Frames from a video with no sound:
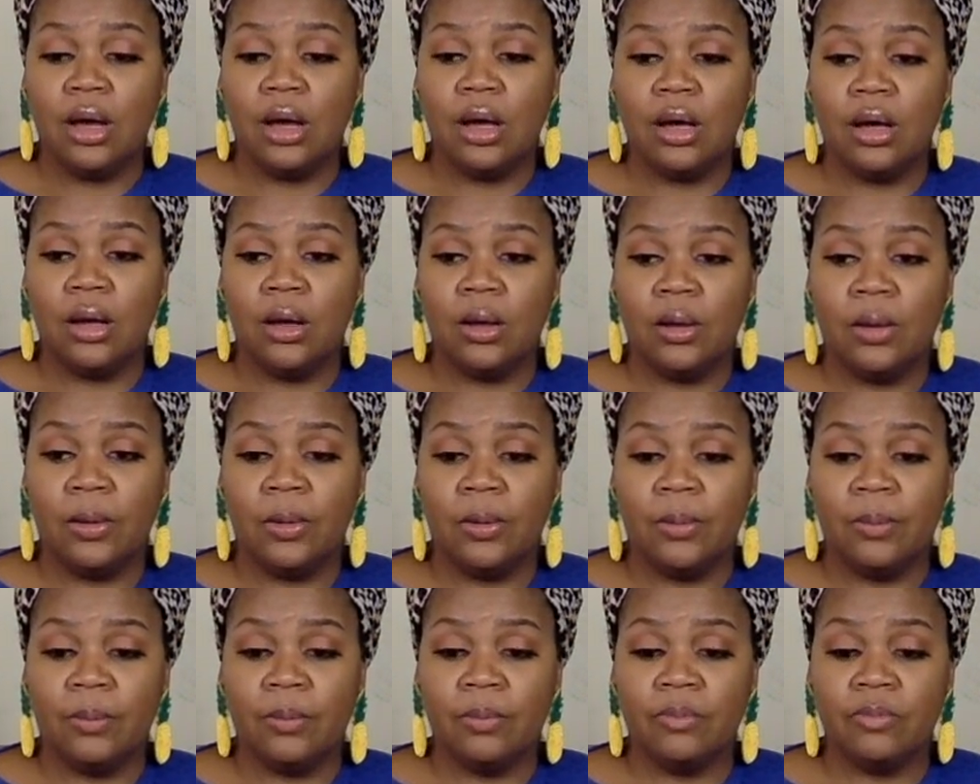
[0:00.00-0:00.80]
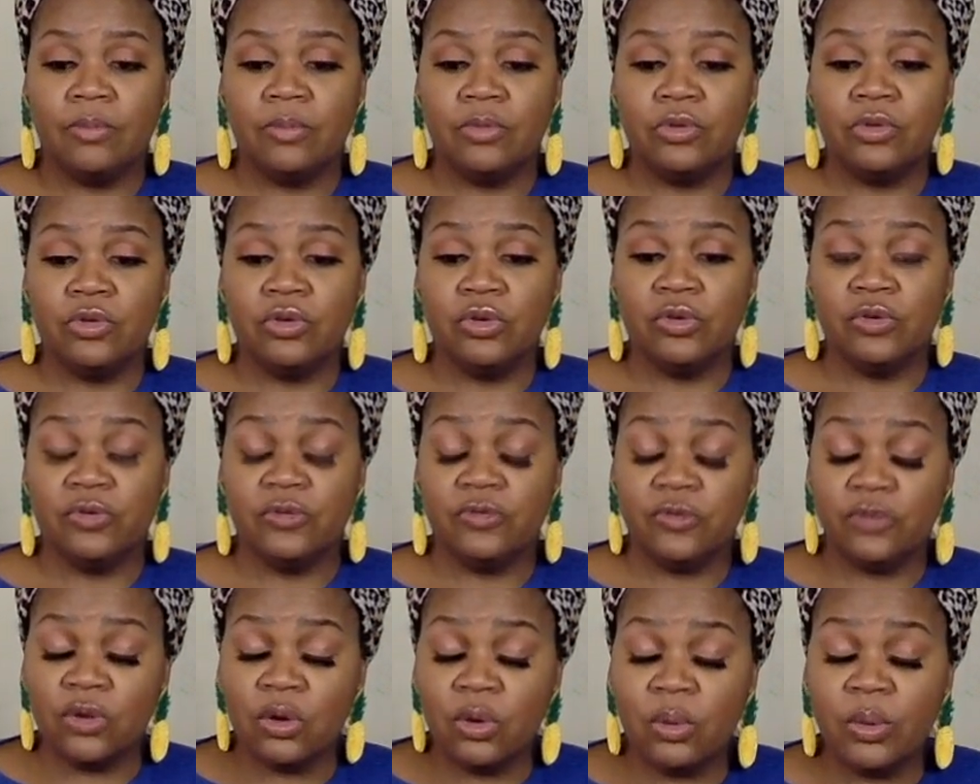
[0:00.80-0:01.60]
um, you're
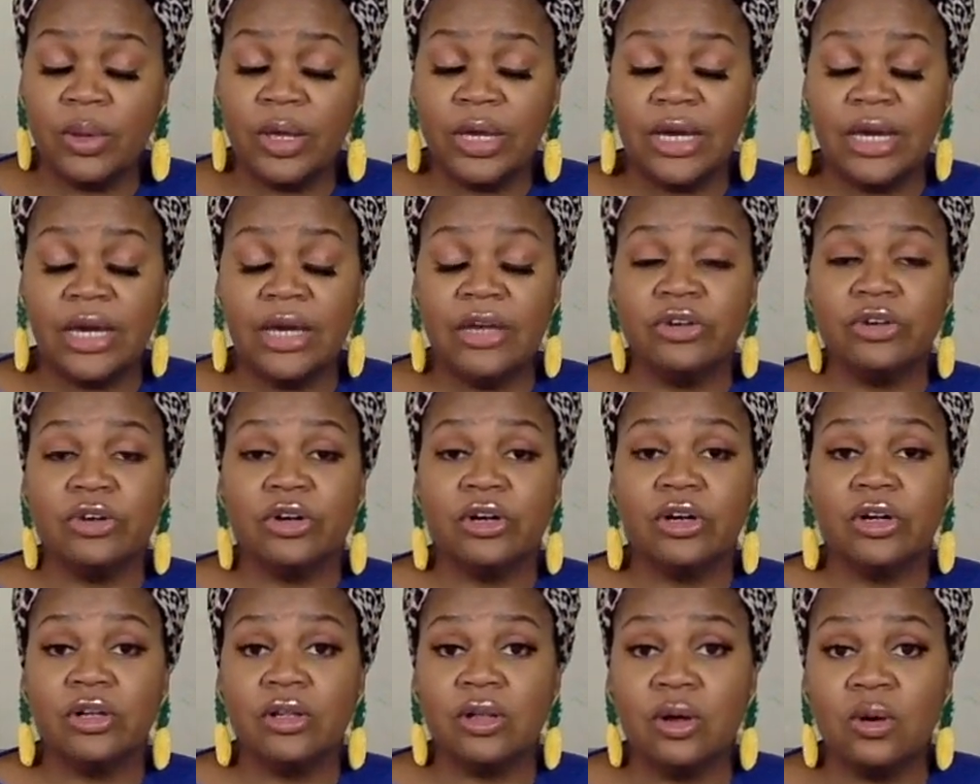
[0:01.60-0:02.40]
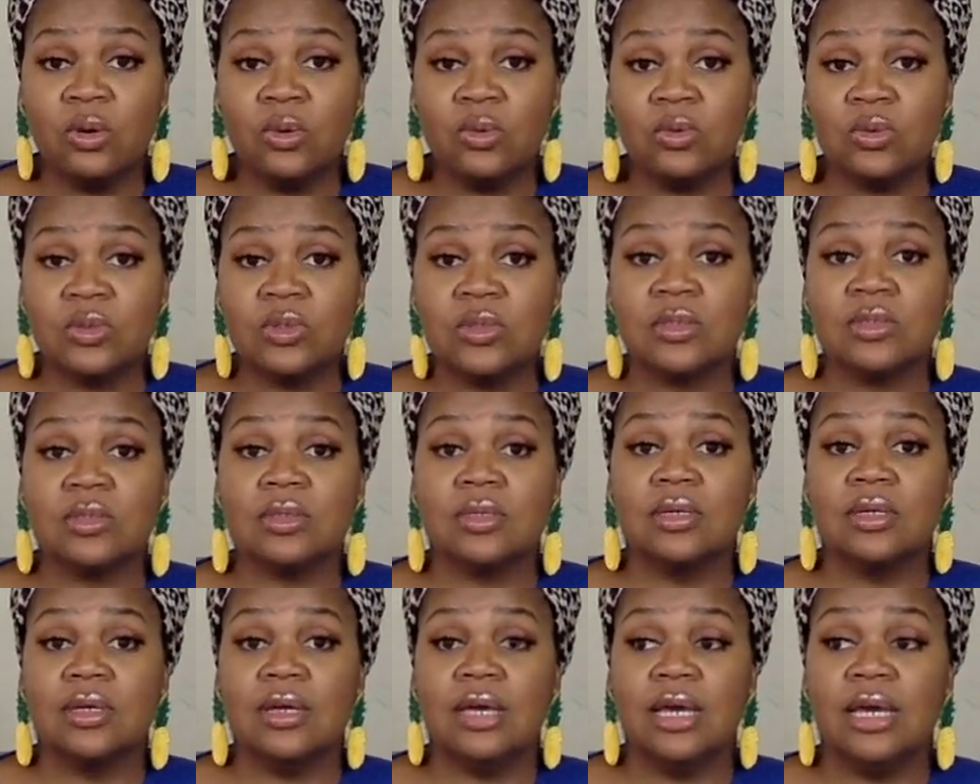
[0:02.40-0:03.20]
flowing and you're close
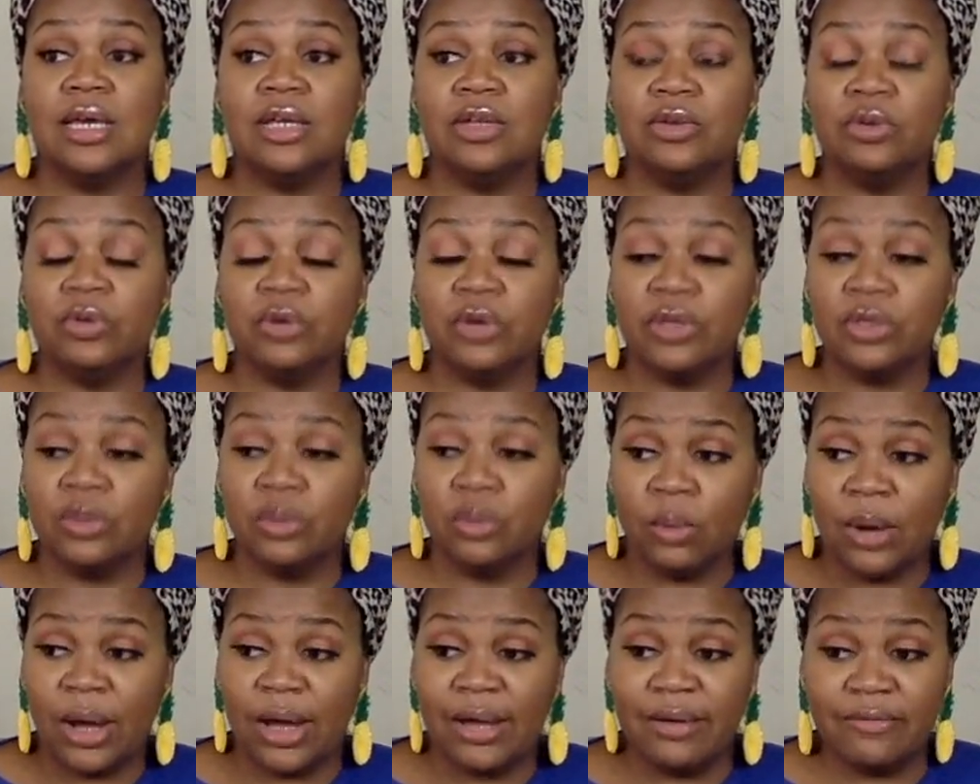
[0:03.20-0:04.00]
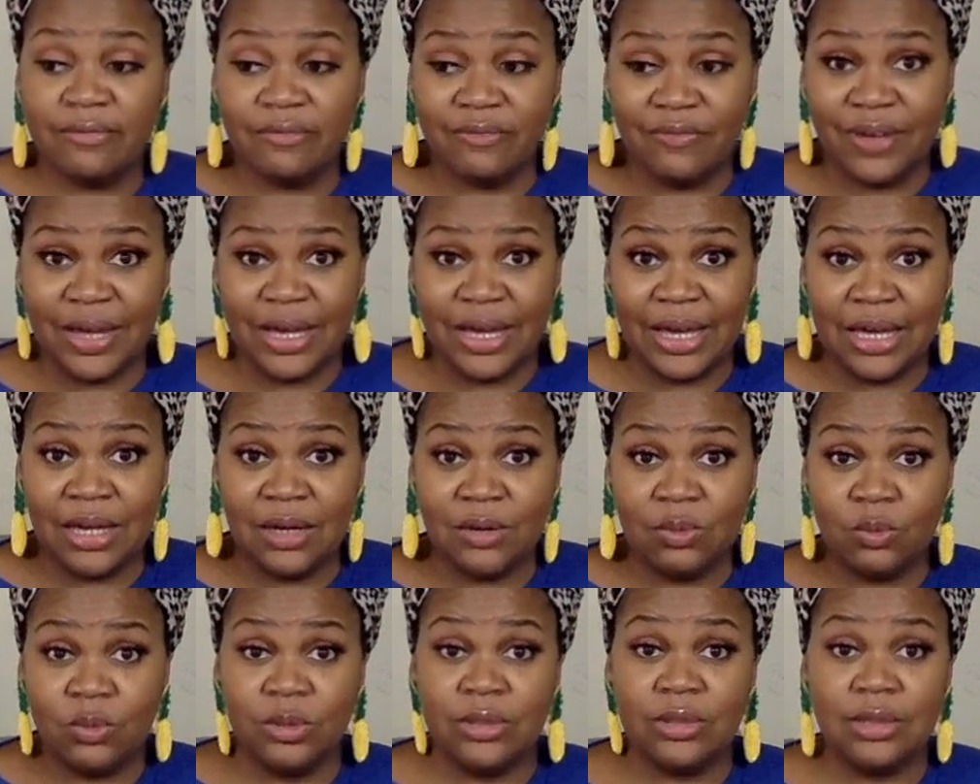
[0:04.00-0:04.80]
and you're in the right vein
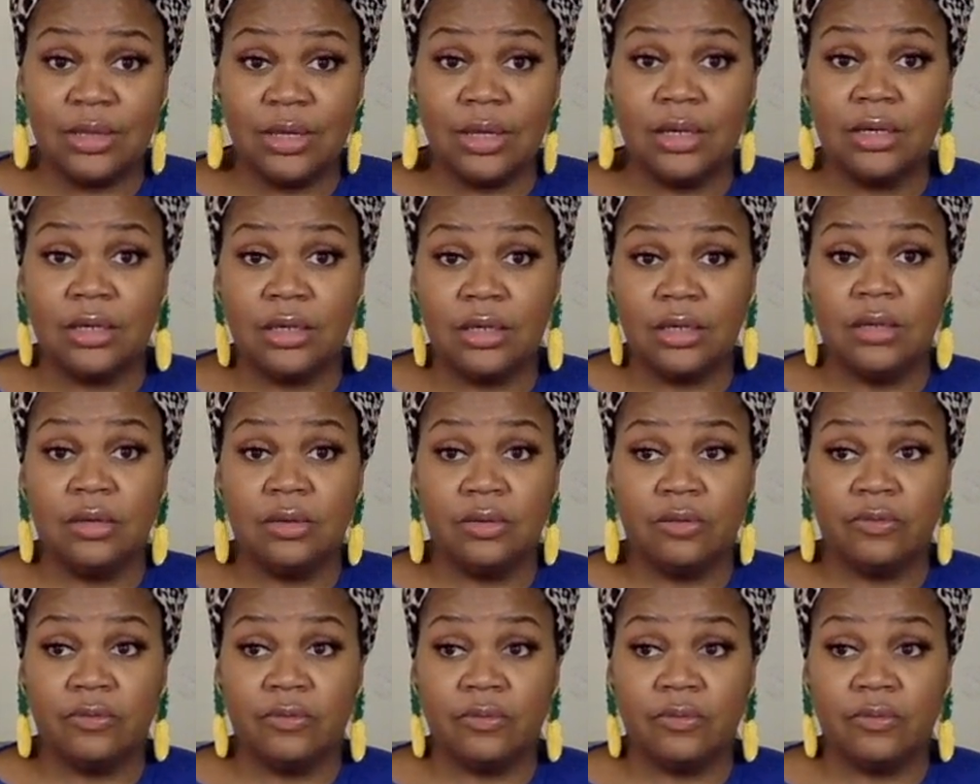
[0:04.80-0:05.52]
with that gift.